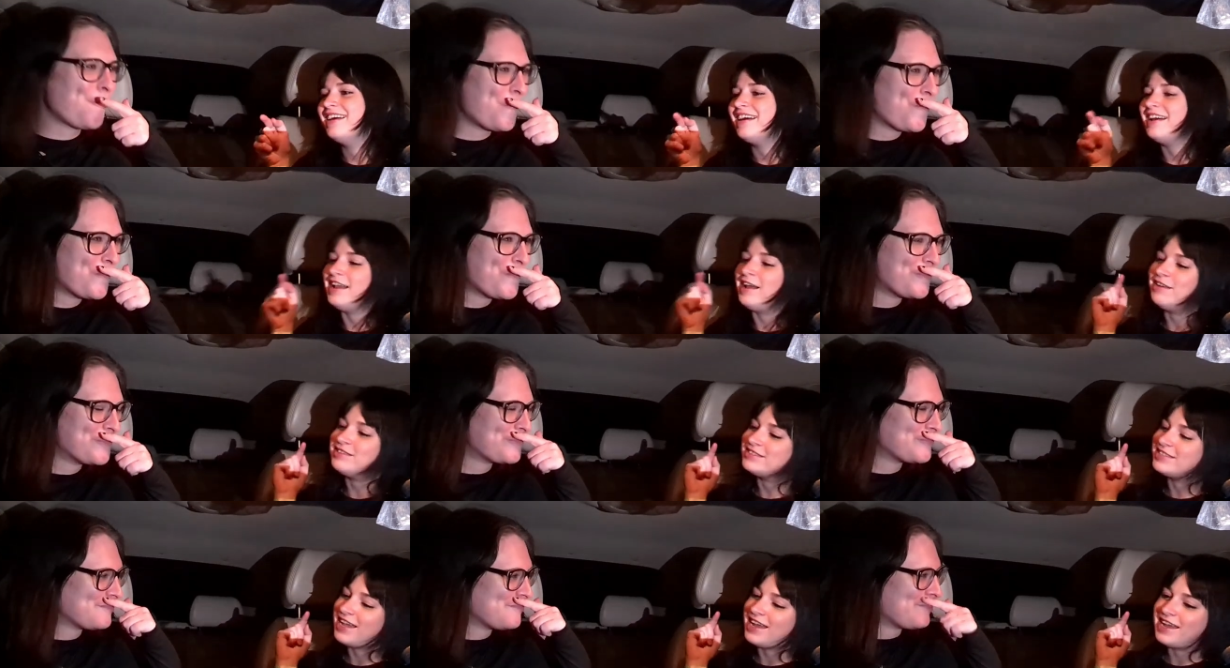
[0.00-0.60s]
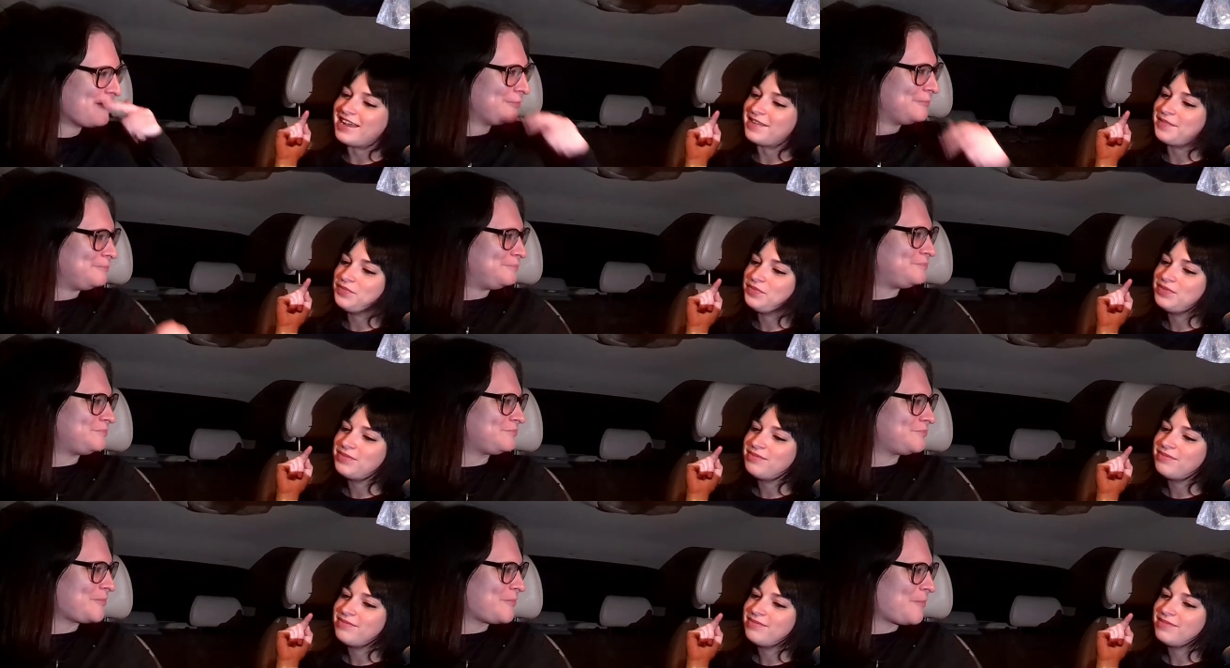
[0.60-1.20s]
Speaker 1: and I was like,
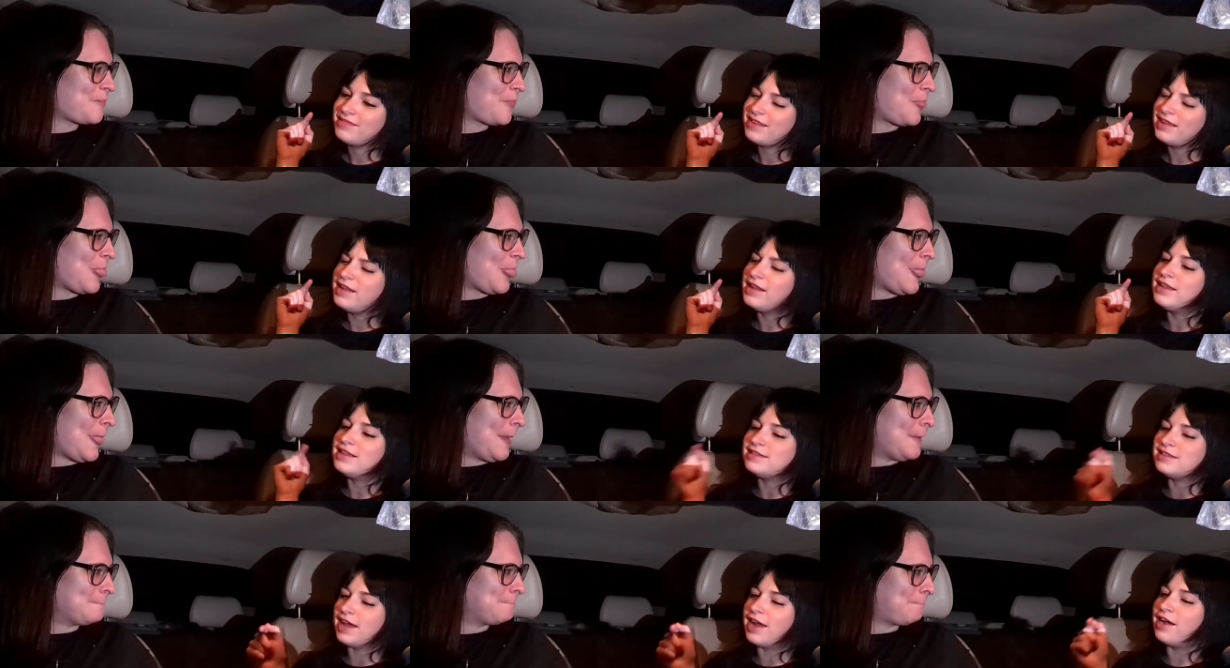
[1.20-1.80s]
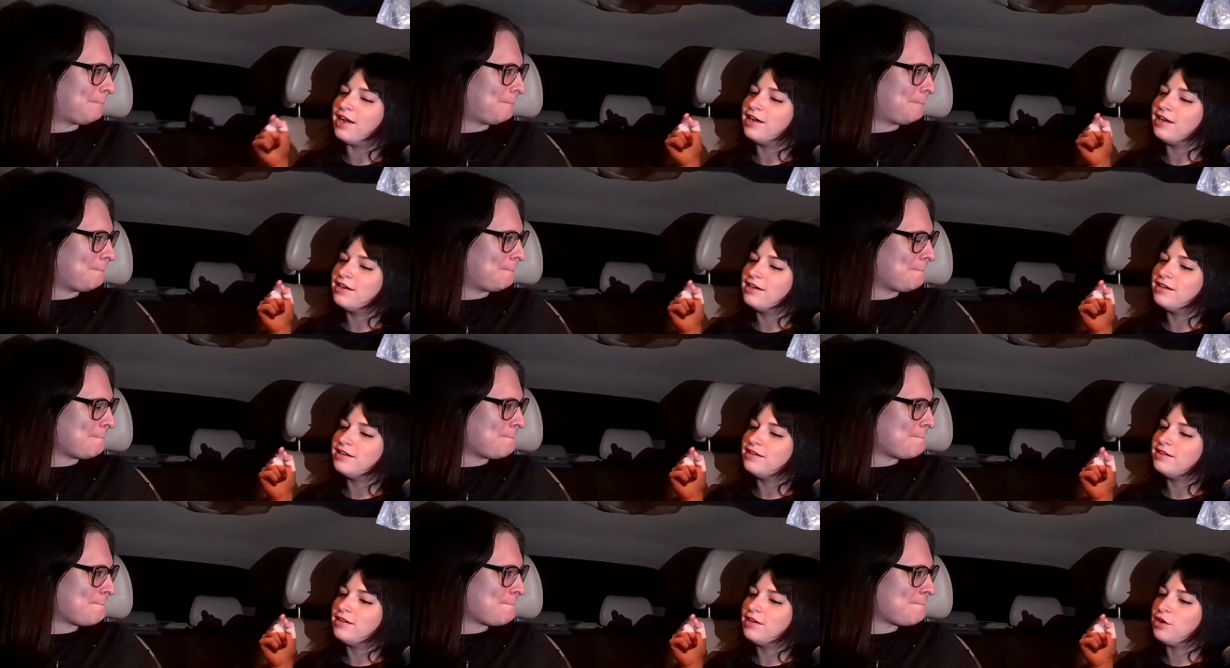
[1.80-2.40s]
is that
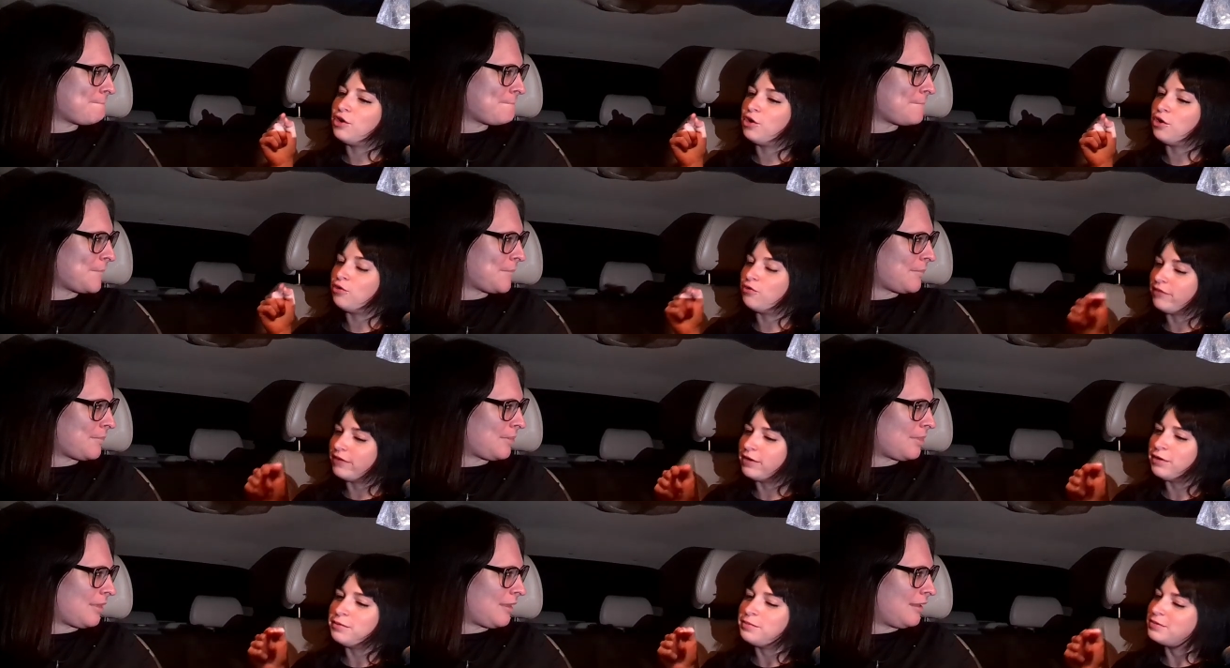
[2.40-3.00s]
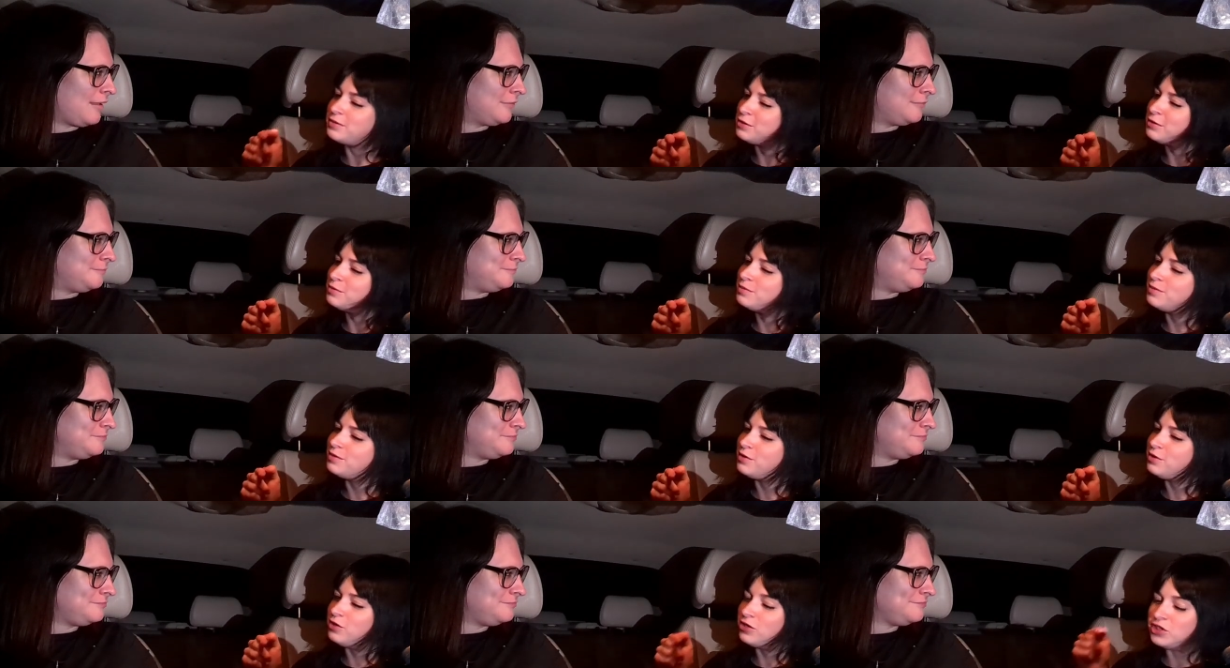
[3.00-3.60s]
her real
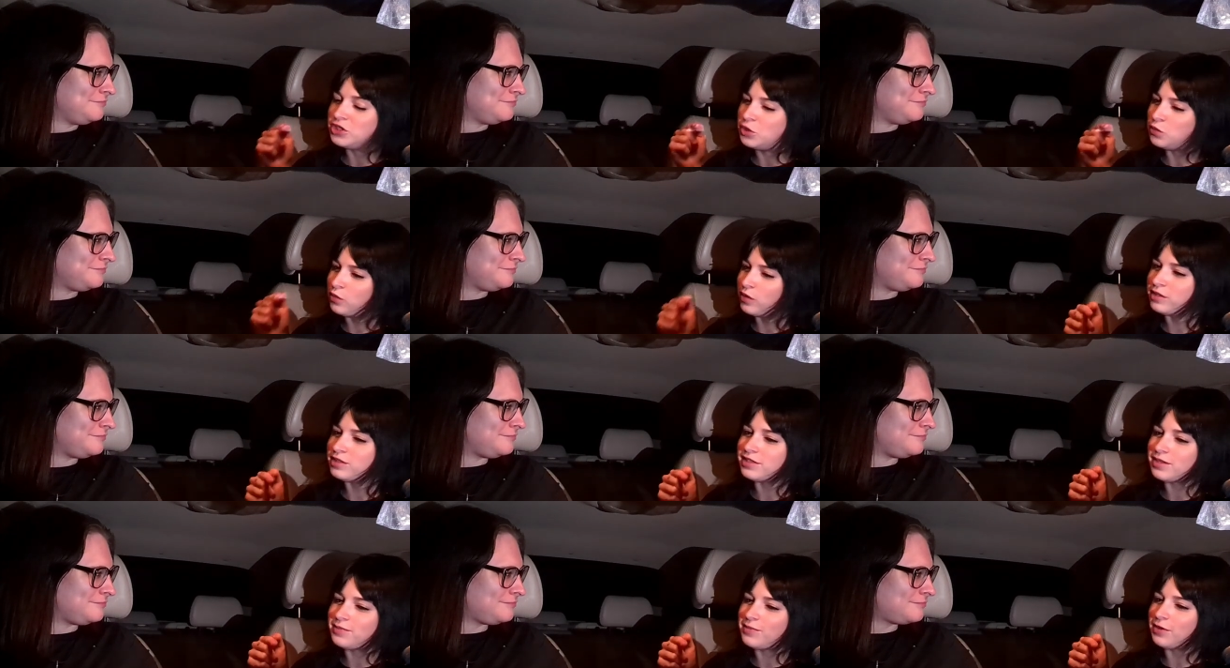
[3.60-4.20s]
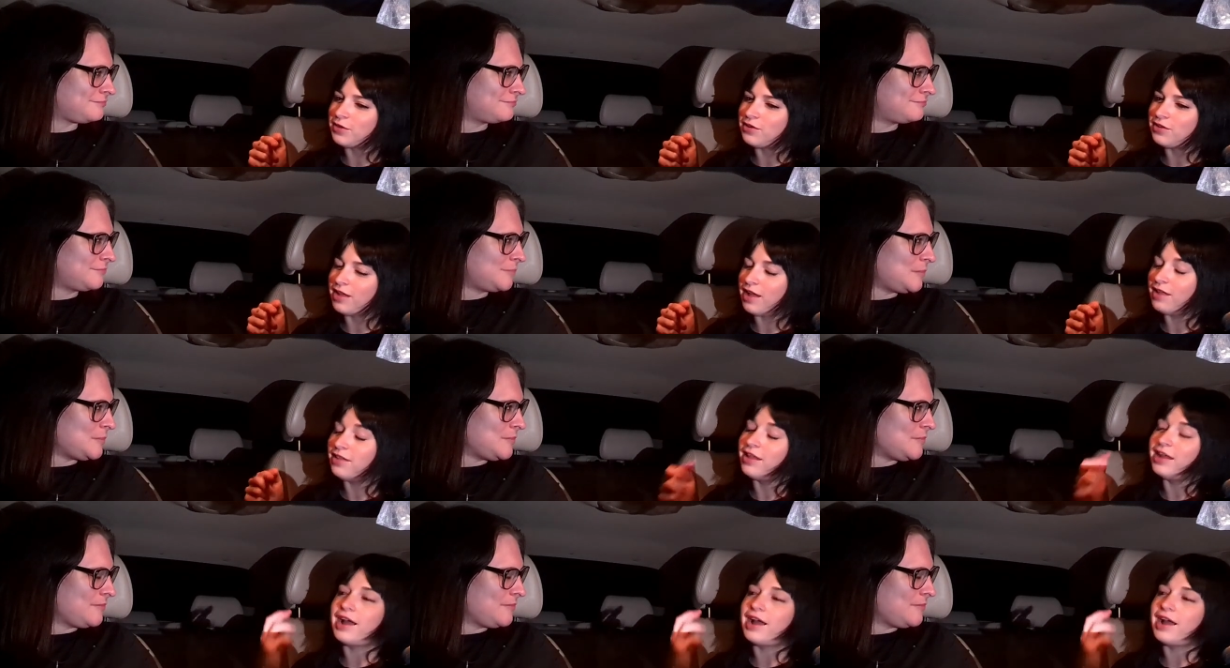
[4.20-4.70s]
boob, or is she wearing something under that?